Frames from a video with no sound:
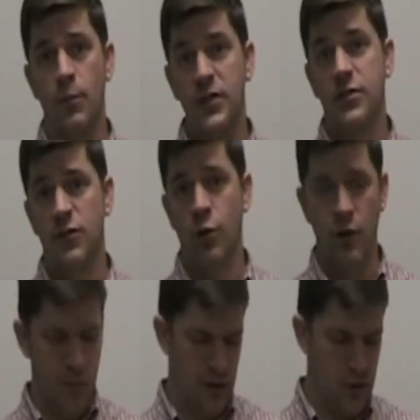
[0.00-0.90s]
piece of
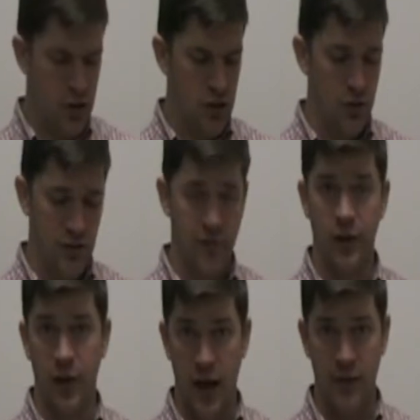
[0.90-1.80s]
equipment. You can use it for
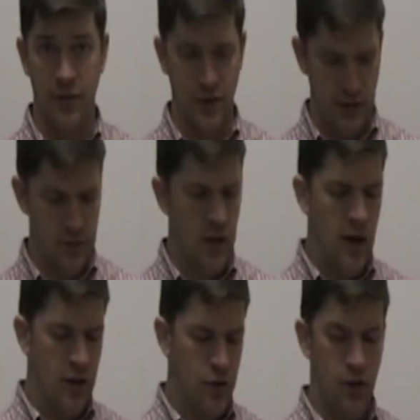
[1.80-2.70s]
a lot of things.
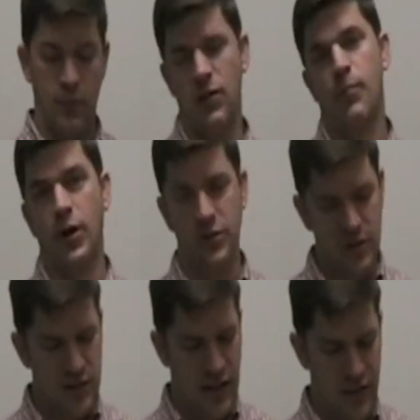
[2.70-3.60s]
You can make
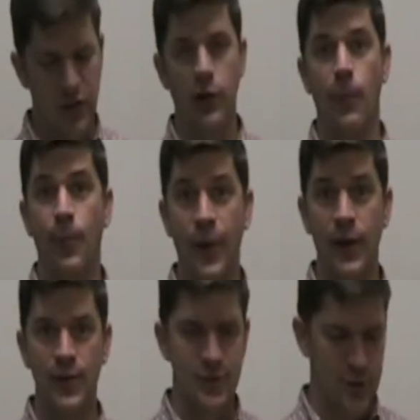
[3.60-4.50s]
purses out of it or
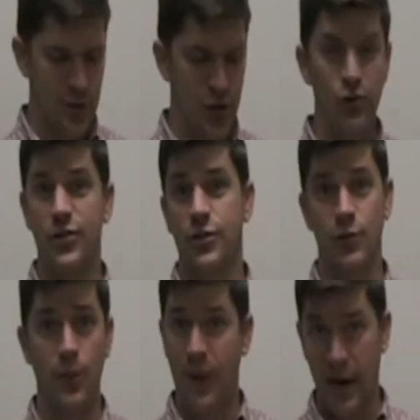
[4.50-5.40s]
belts and use it to
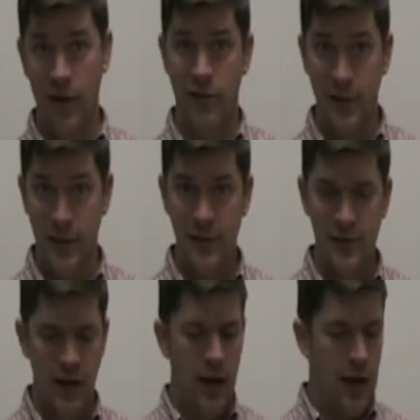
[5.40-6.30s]
repair
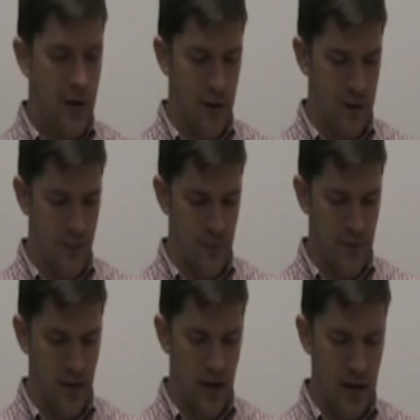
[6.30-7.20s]
things.
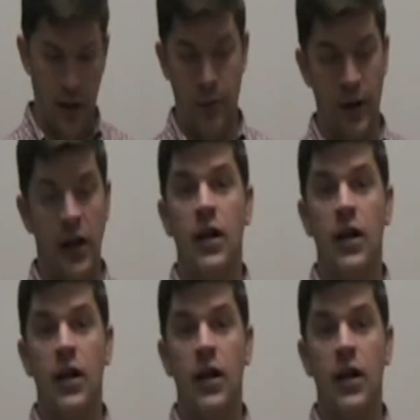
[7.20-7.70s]
Anyway,